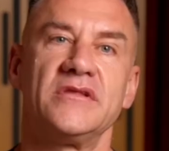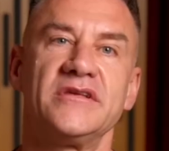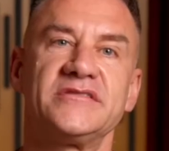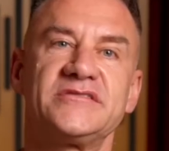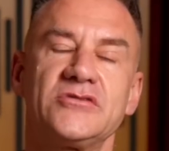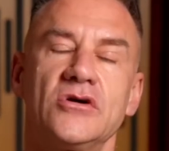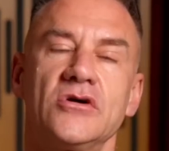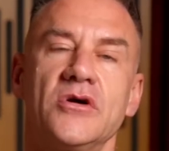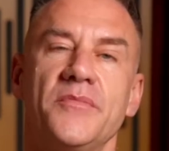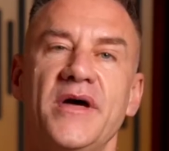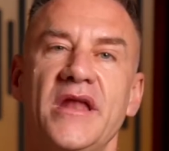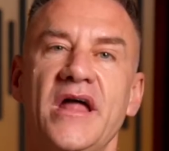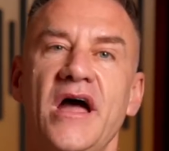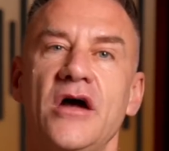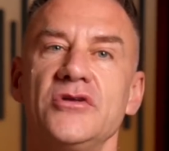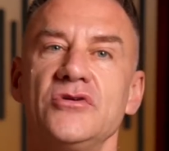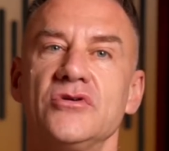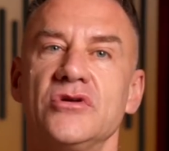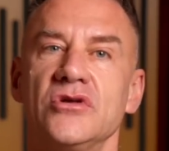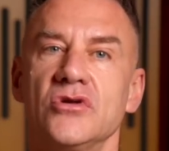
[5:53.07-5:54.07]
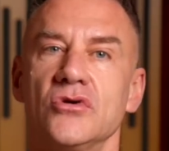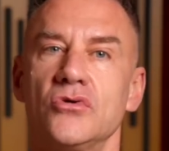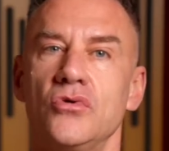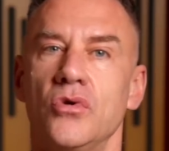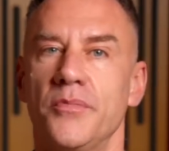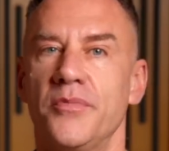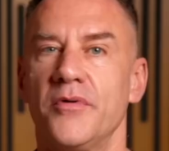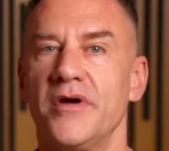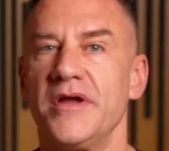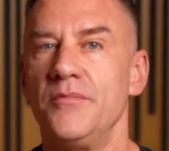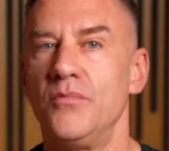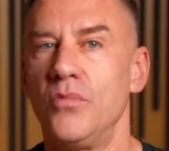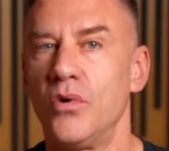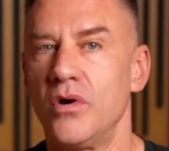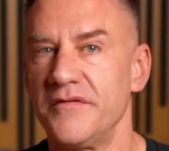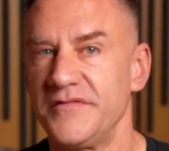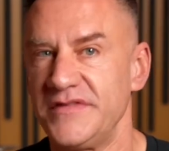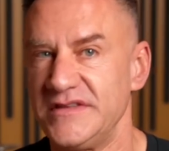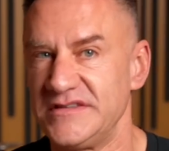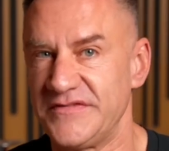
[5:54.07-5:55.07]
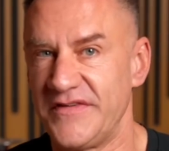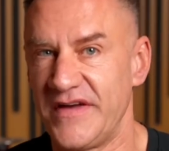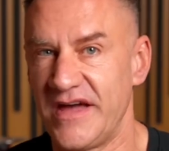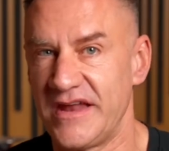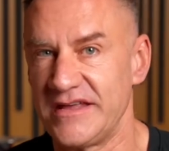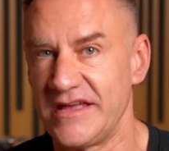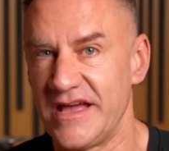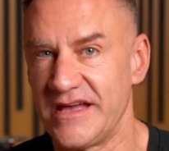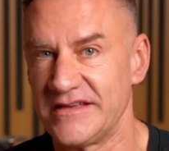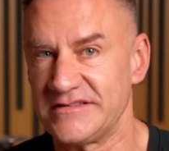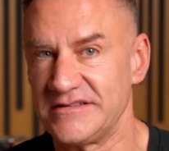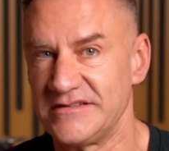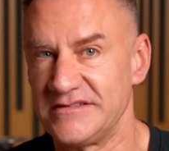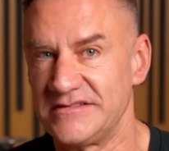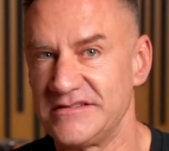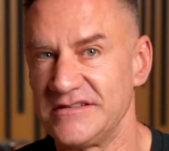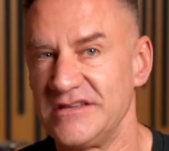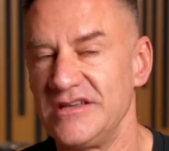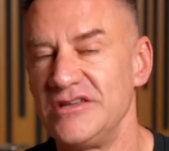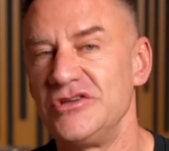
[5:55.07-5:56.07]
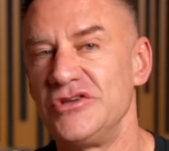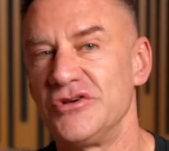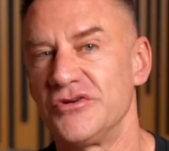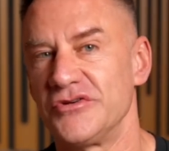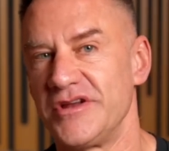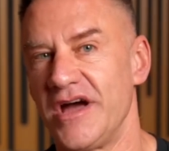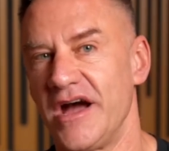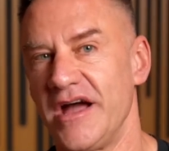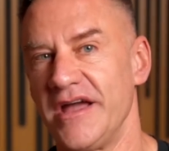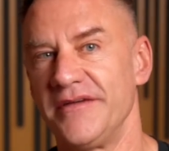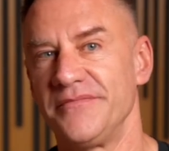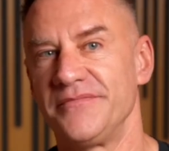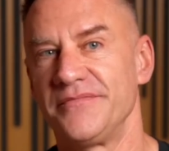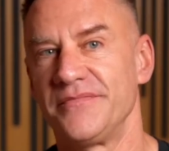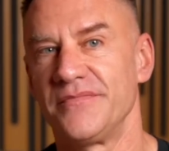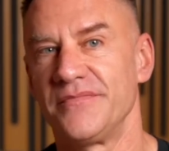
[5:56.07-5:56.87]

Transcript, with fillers: let's talk about how you can incorporate more of these fatty acids into your diet.